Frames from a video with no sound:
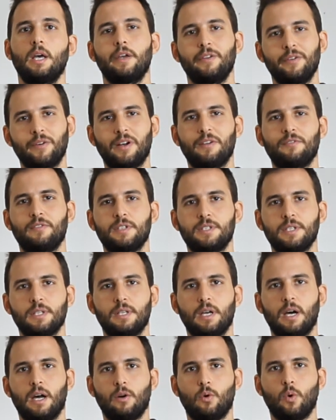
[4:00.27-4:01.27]
you can visit
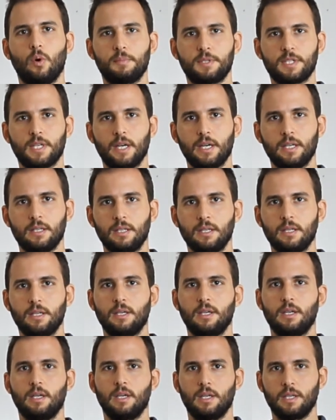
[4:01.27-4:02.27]
our website
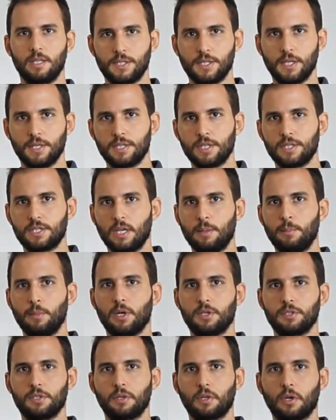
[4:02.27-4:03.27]

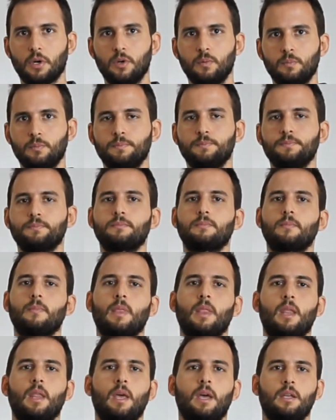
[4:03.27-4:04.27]
cncseminars.com
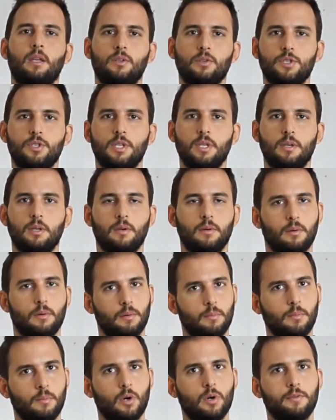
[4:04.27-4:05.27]
to see
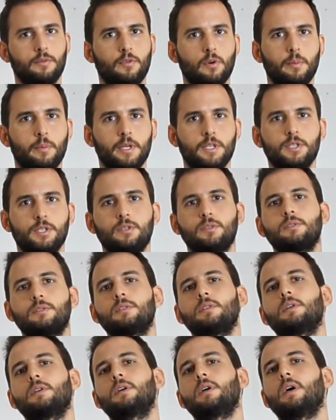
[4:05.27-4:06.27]
more information
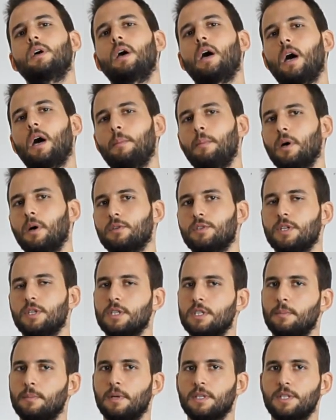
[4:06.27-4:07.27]
about
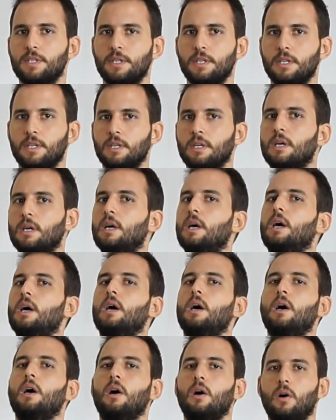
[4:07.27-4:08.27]
CNC machining
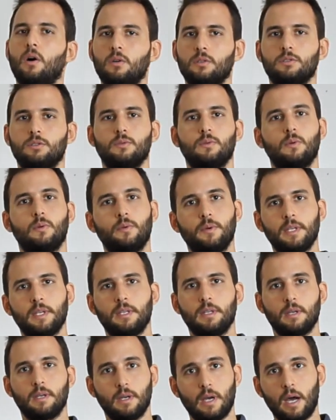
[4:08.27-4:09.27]
or to
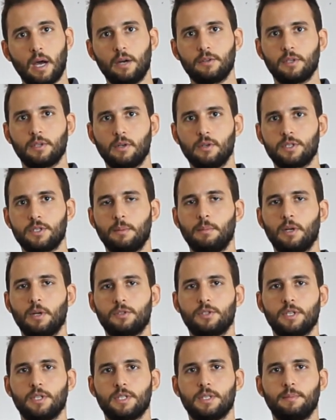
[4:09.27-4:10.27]
read articles about
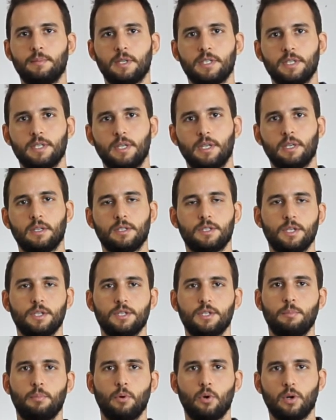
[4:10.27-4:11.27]
CNC machining and
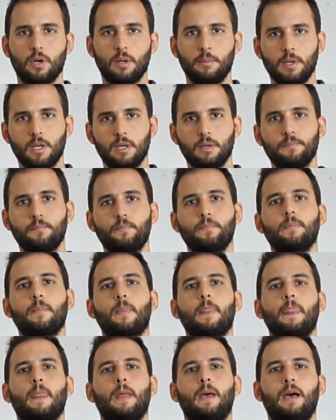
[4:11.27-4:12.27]
CNC programming.
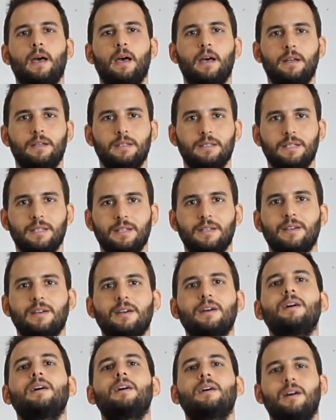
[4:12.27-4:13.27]
And
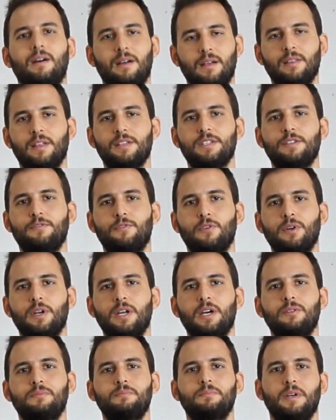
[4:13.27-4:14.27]
that's it for
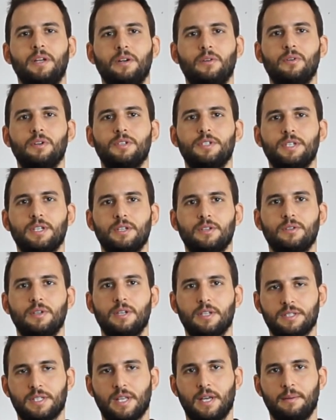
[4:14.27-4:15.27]
now, and we'll see you
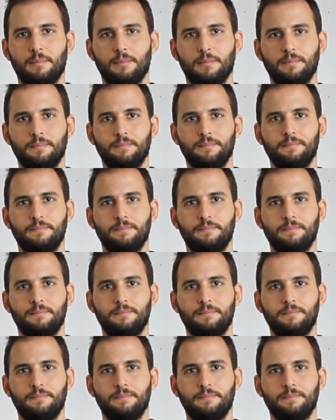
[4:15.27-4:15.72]
next time.